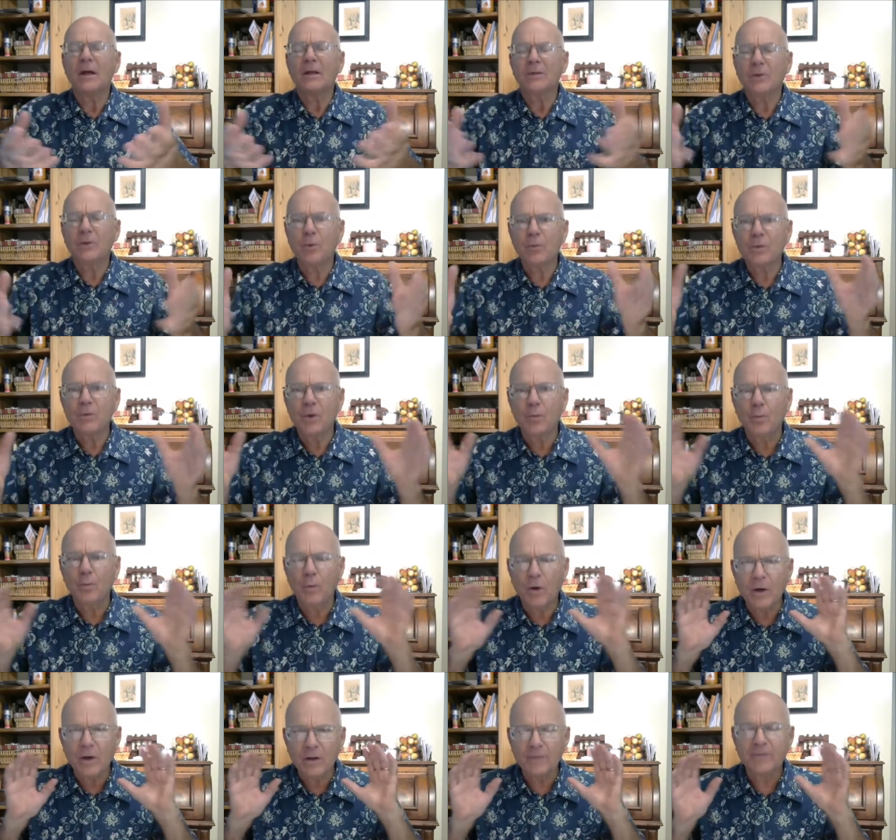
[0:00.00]
the, the
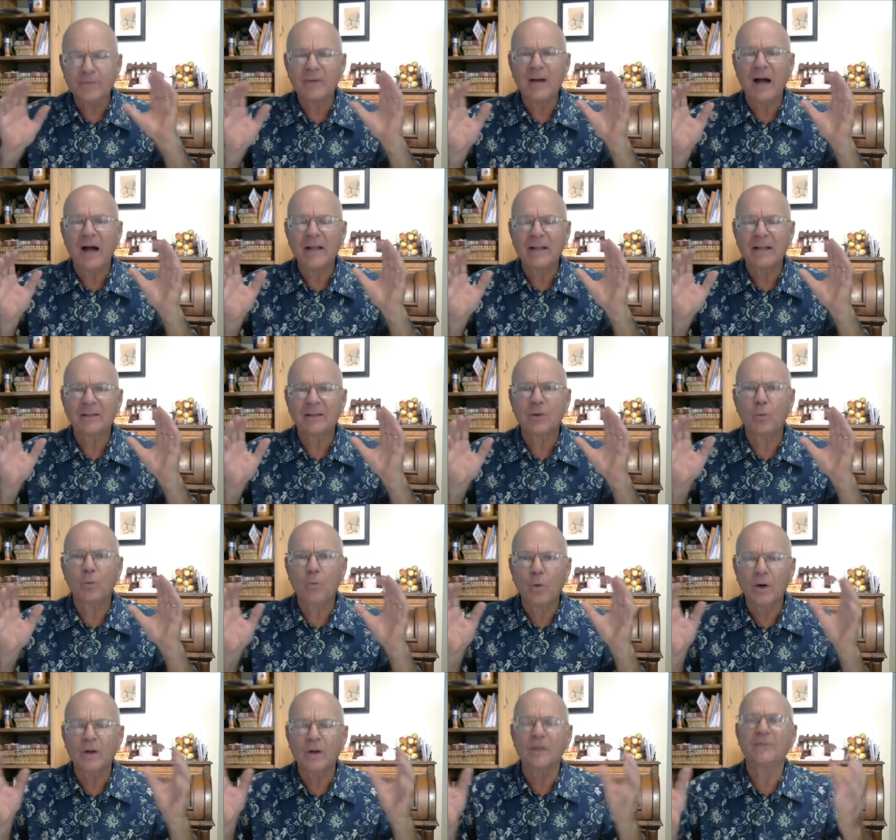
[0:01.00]
Word of God, that the
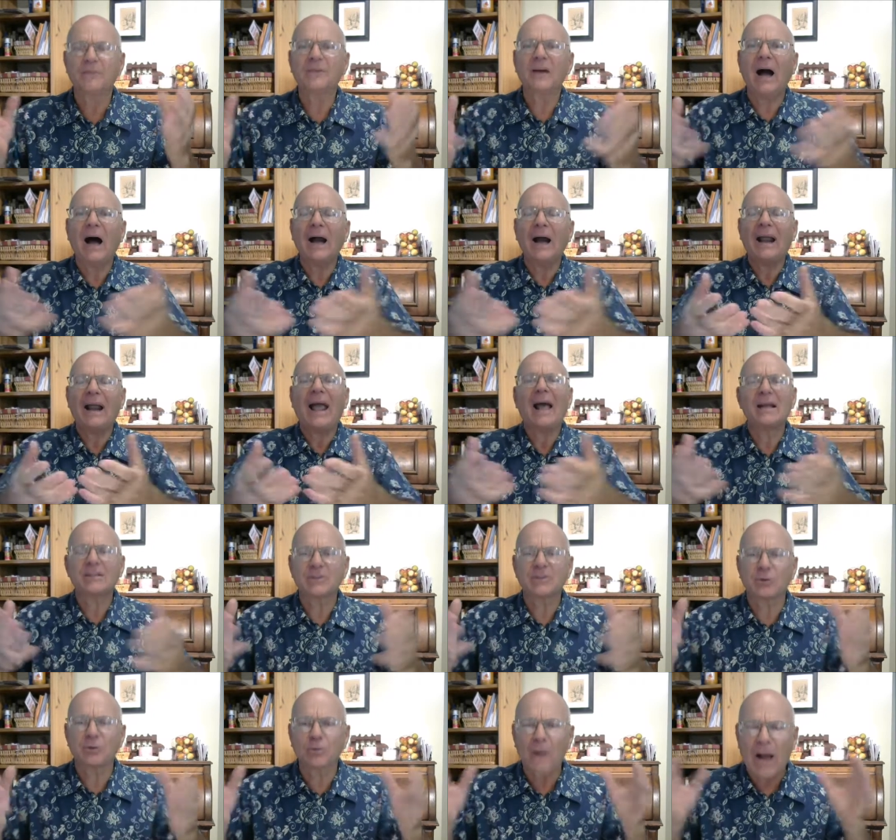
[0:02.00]
Word of God
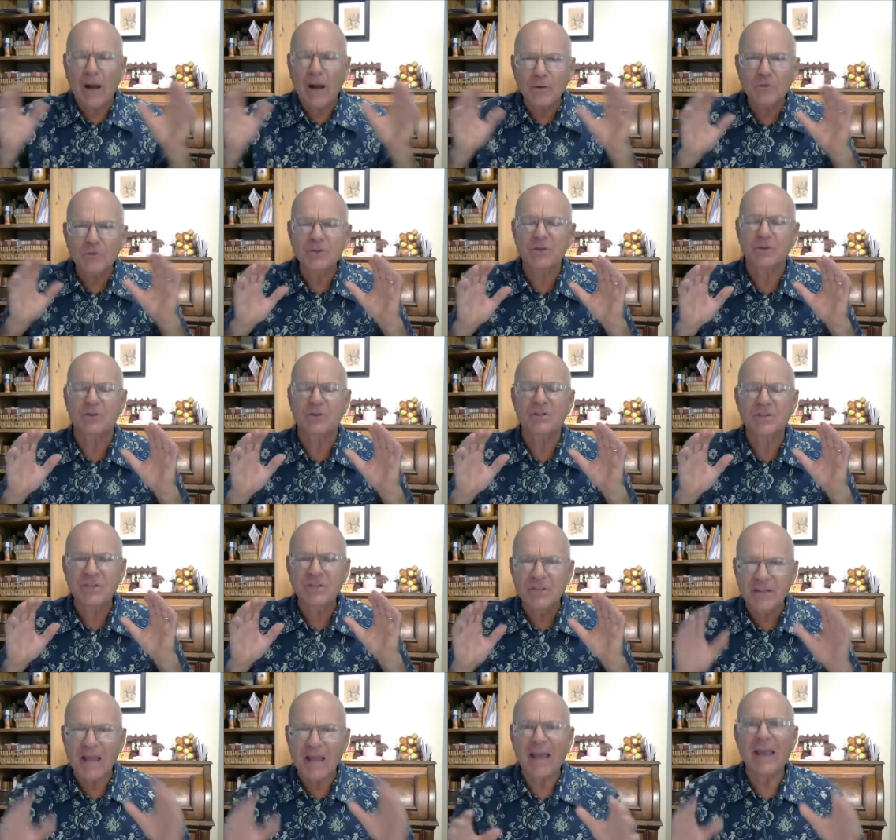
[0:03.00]
has around you.
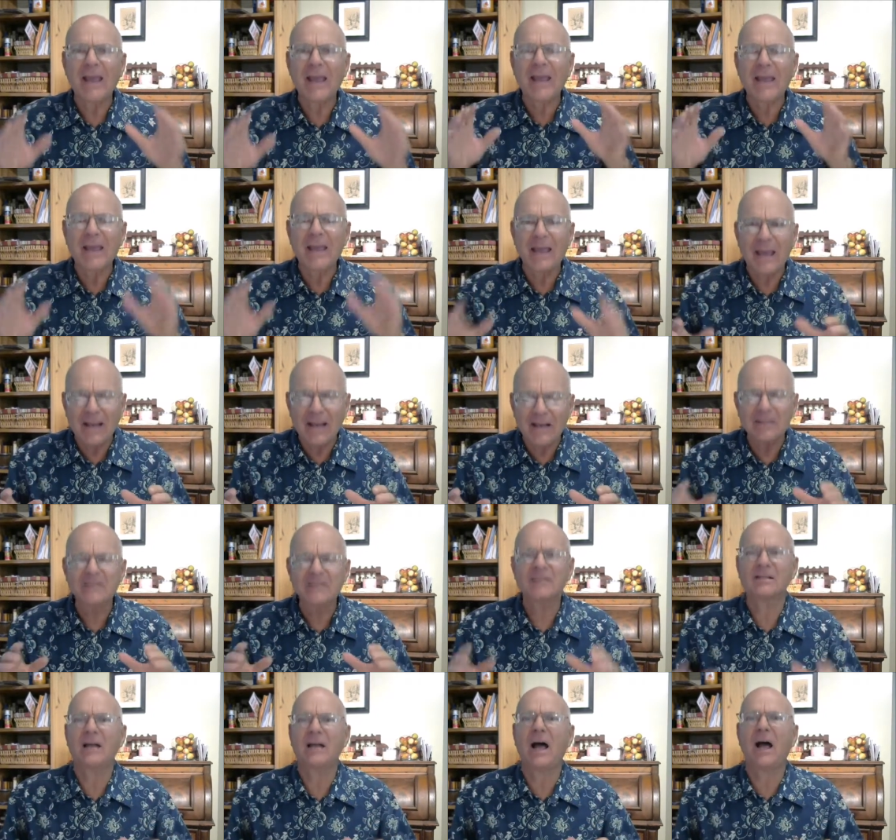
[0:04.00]
Stay
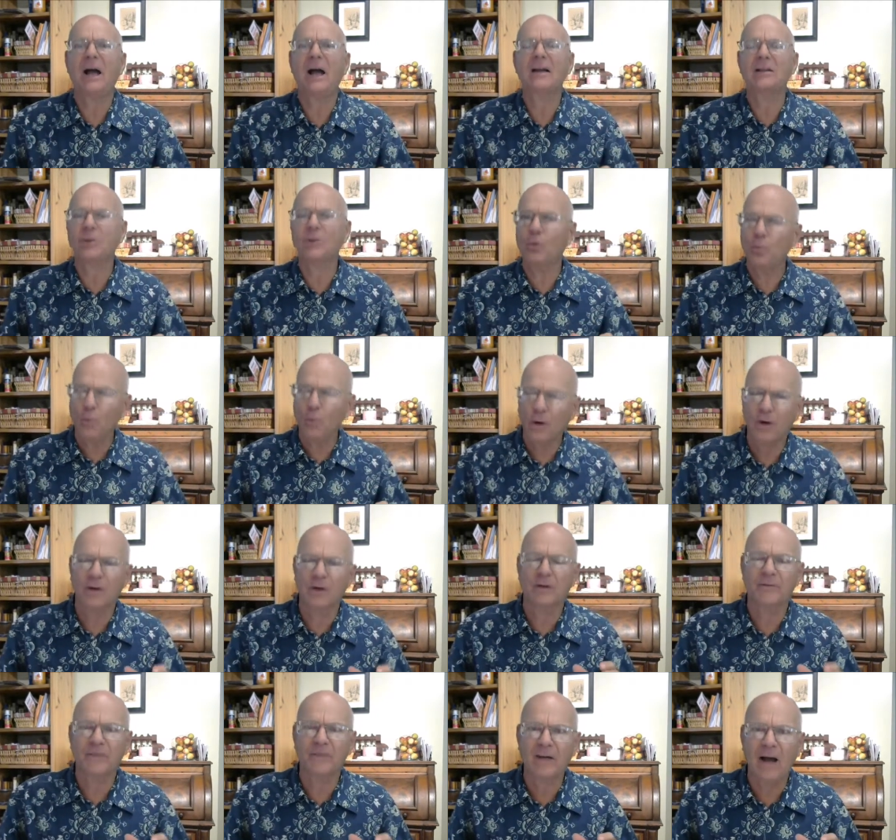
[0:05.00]
inside the Word
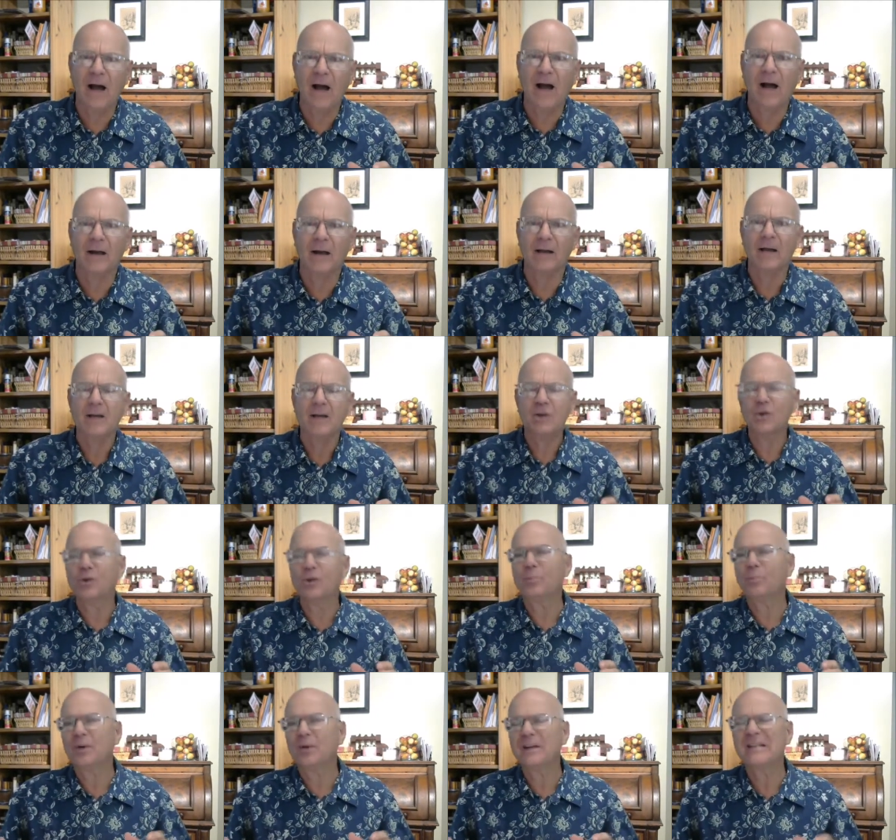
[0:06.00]
of God.
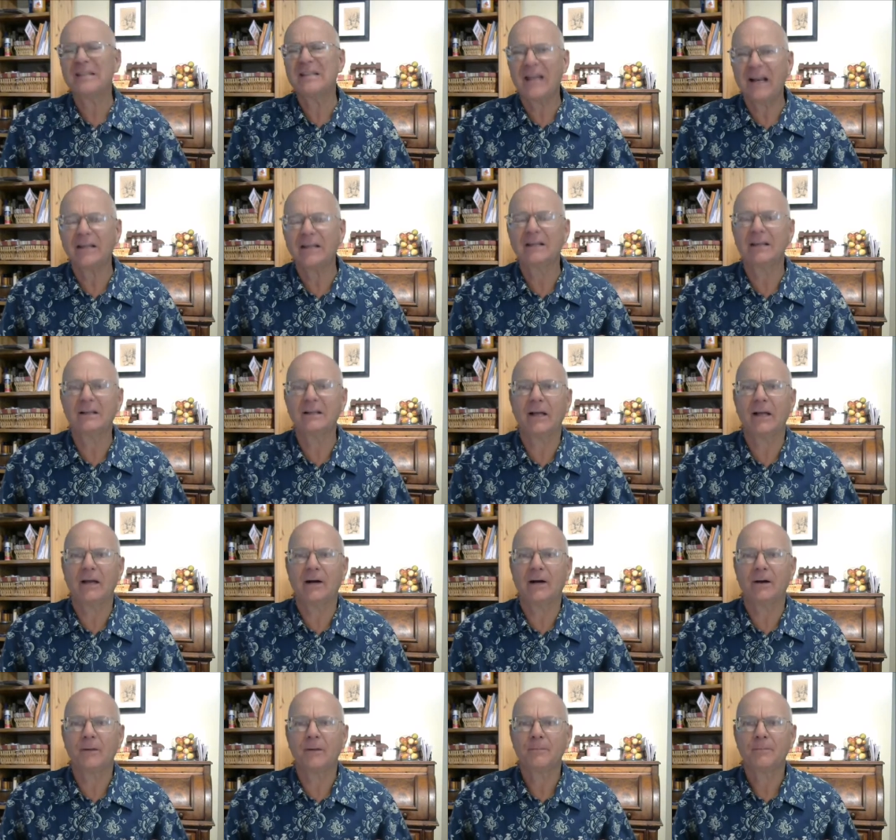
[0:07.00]
You're protected
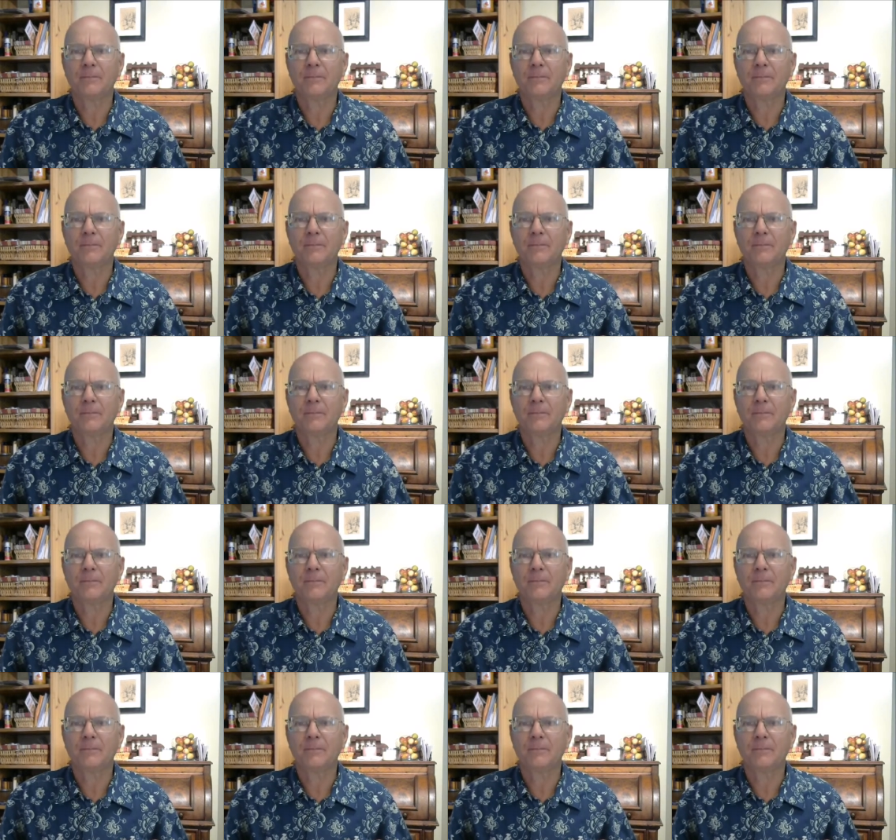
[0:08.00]
there.